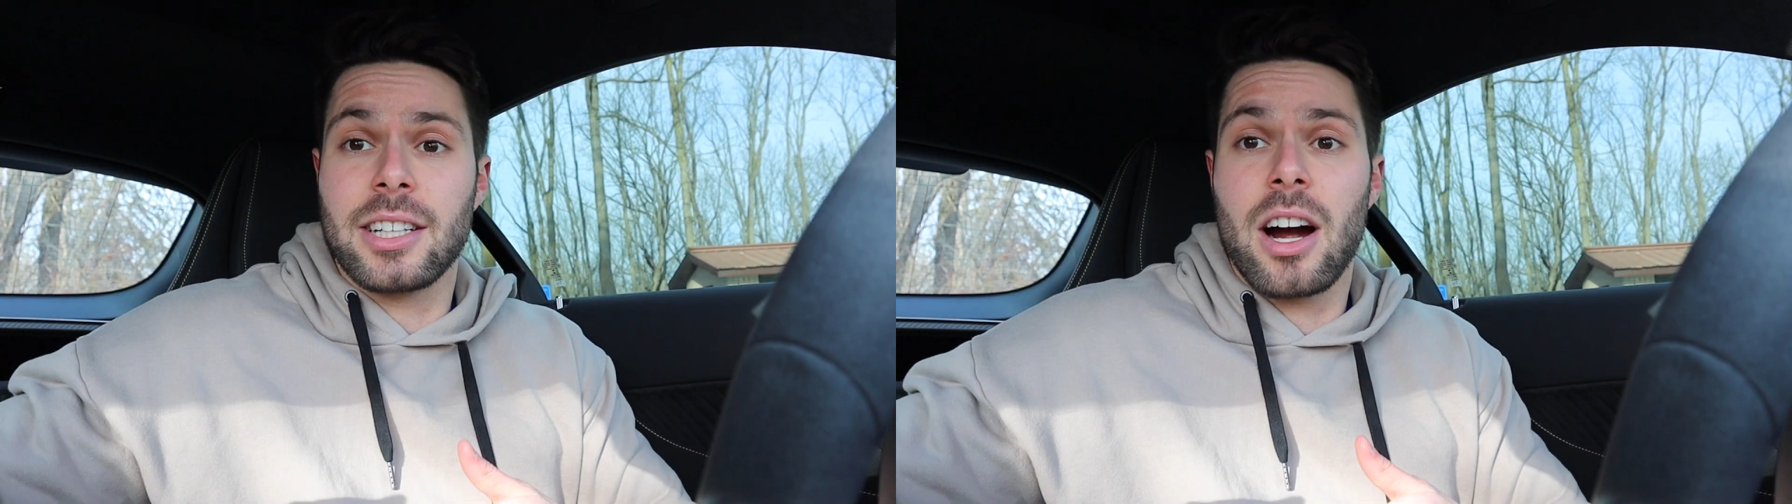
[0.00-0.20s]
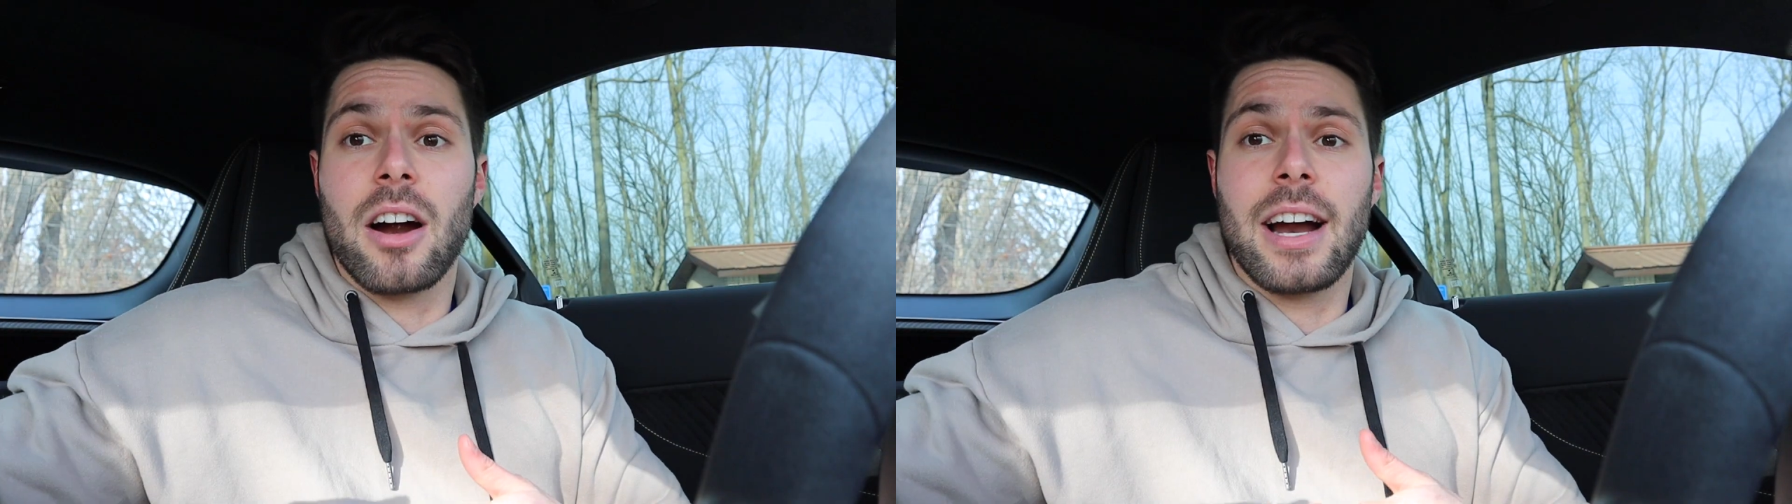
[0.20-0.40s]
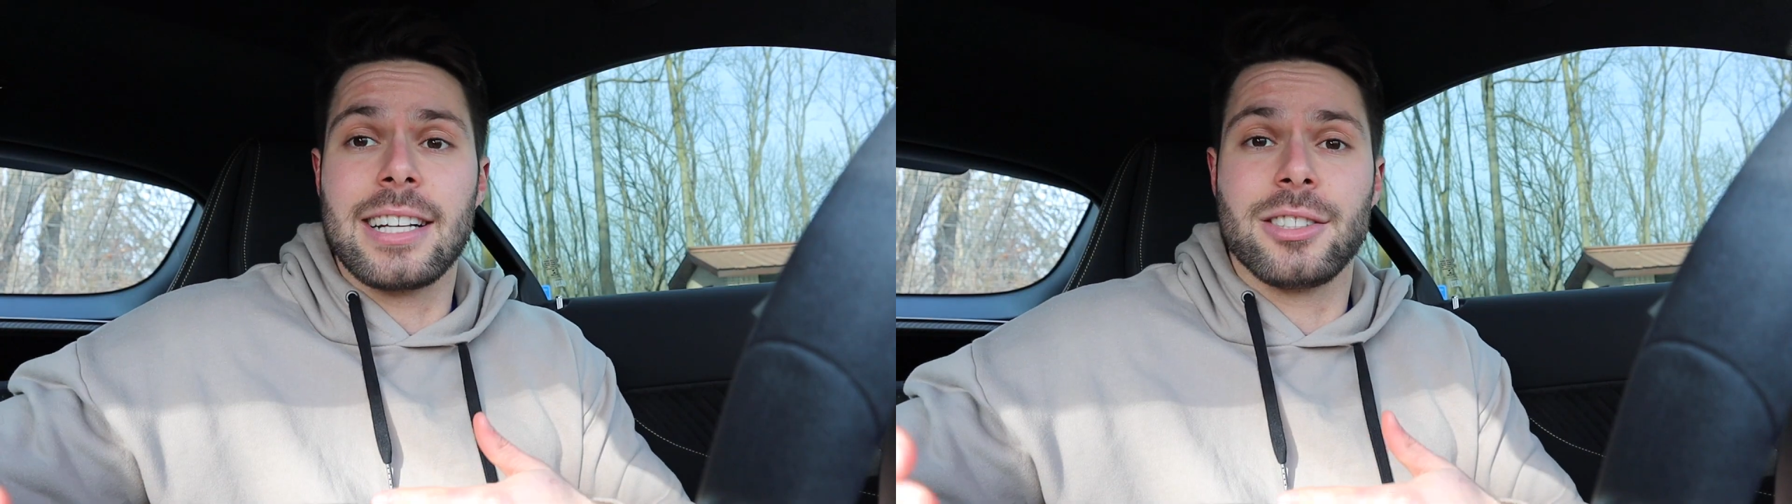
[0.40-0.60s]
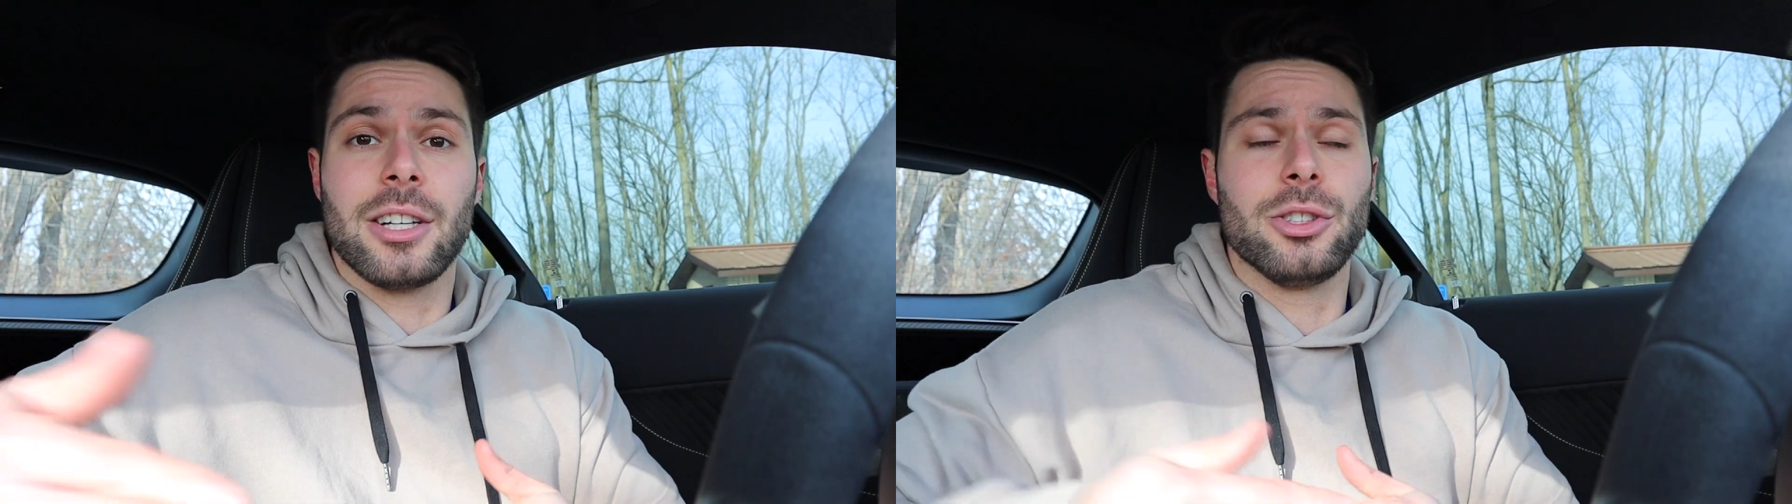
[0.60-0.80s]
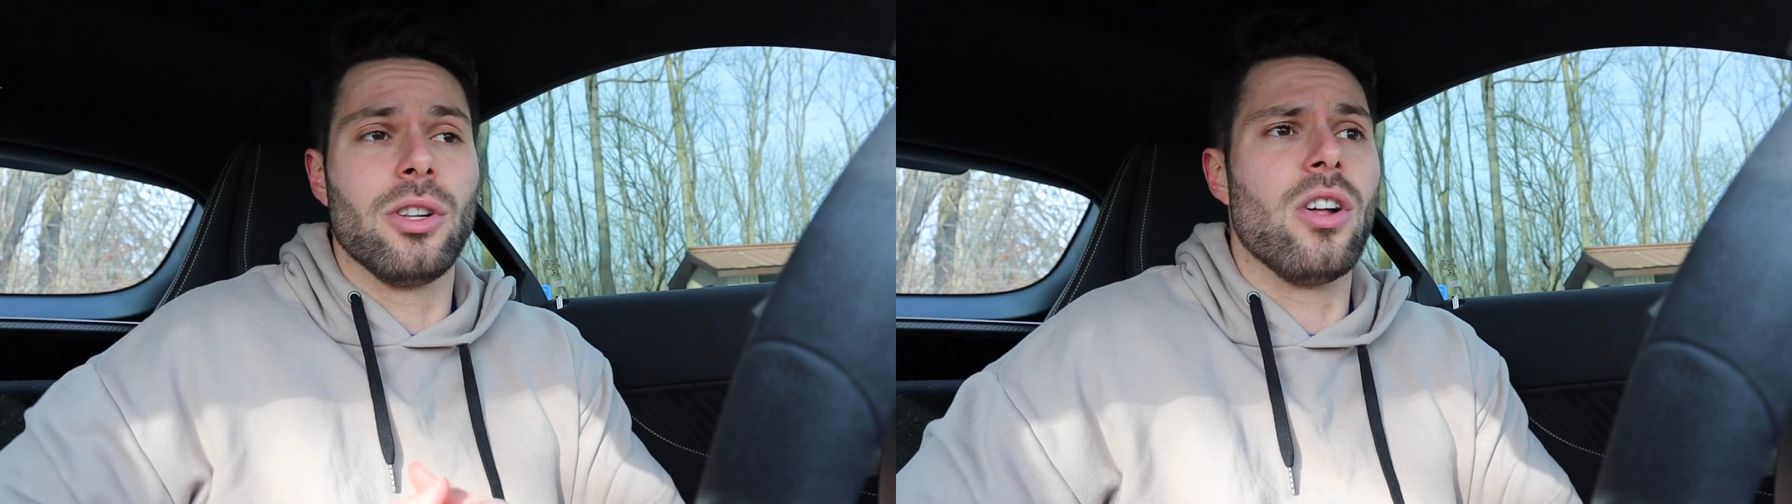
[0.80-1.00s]
the car has
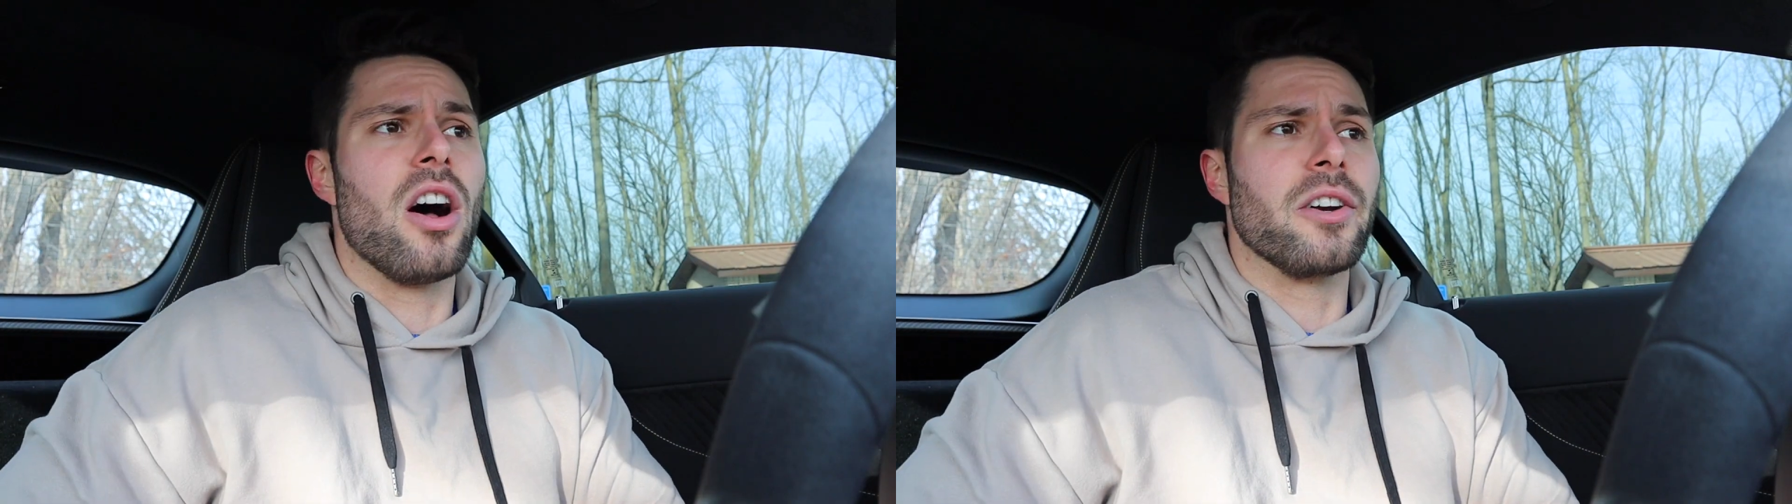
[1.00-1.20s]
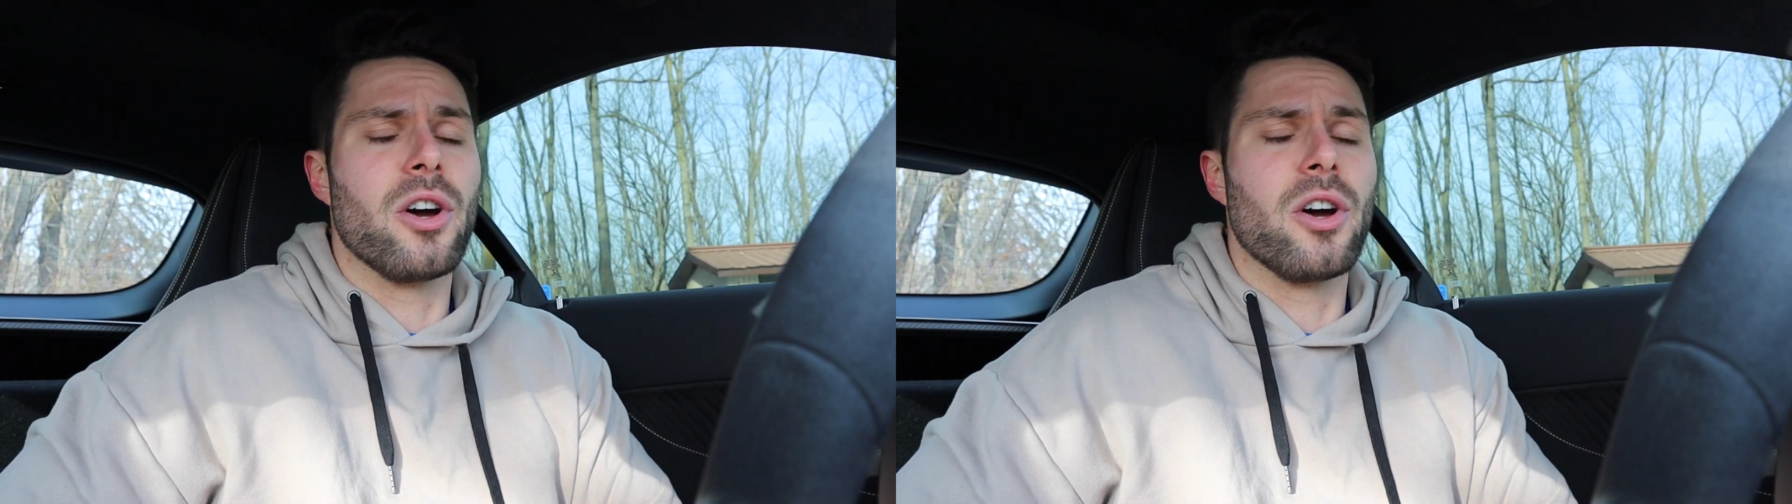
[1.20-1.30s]
such a long